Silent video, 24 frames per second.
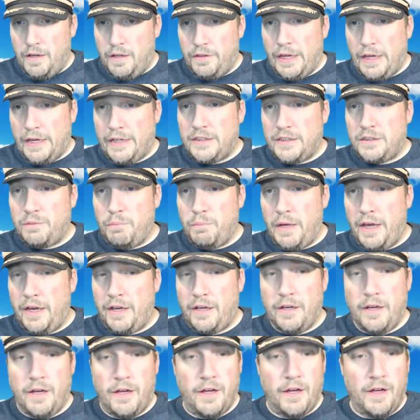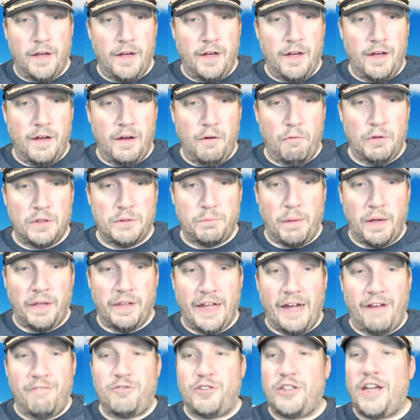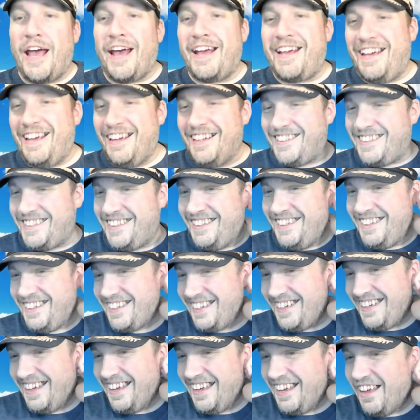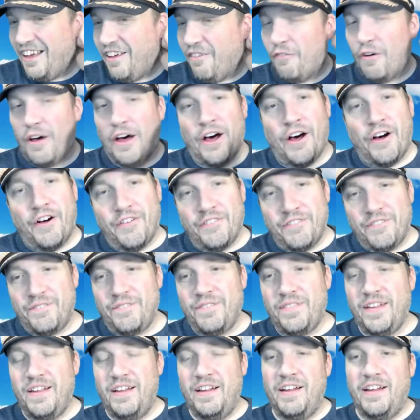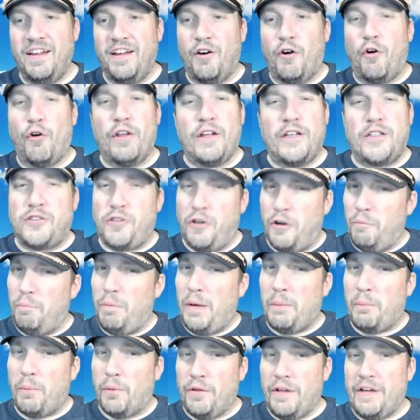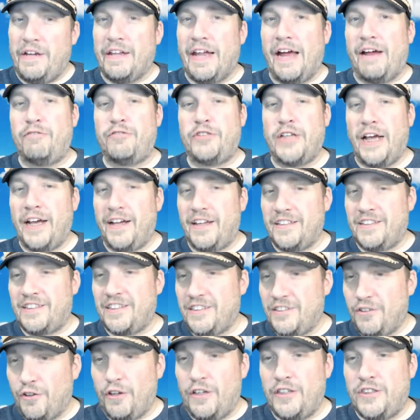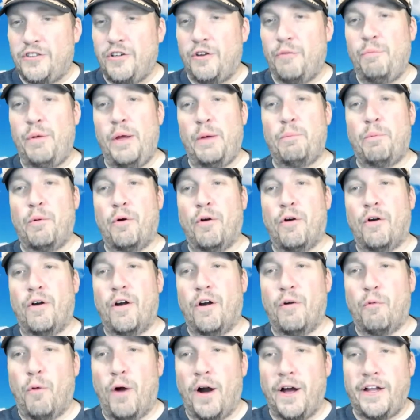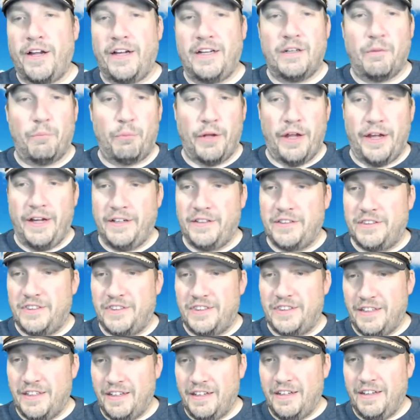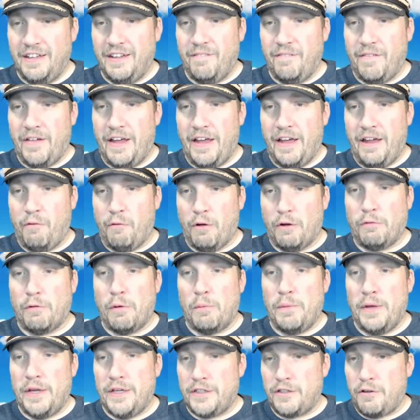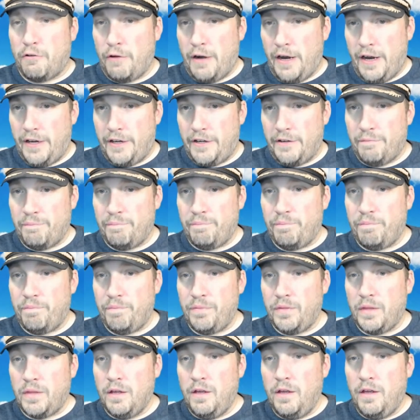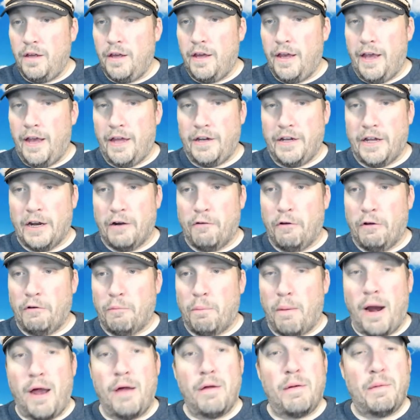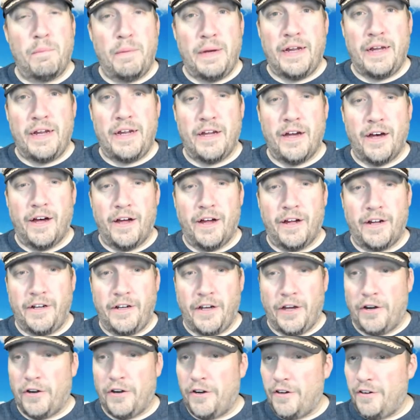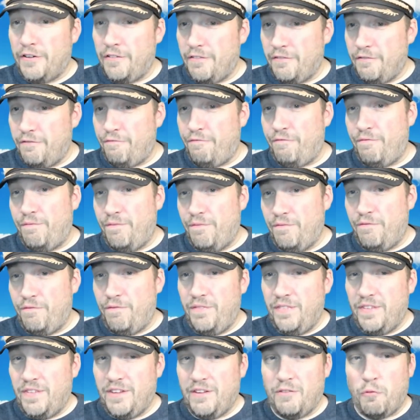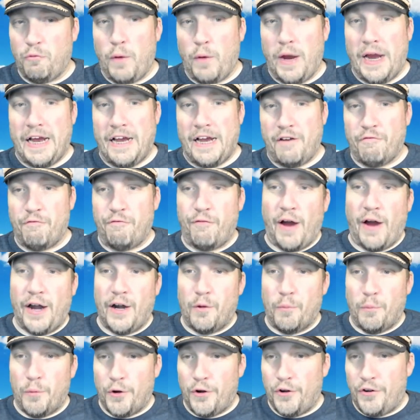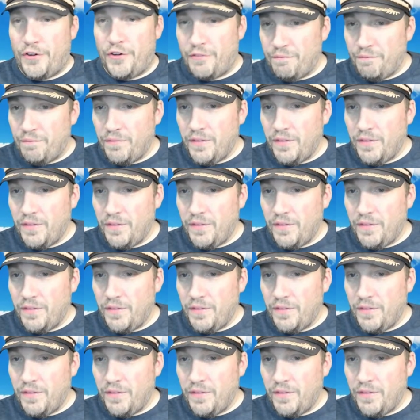Thanks, Meg. Where's my life jacket? Well, only certain people need life jackets because only certain people are walking the planks. And one of them is Greg. And the other one would probably be Gunner, Wayne Firebird.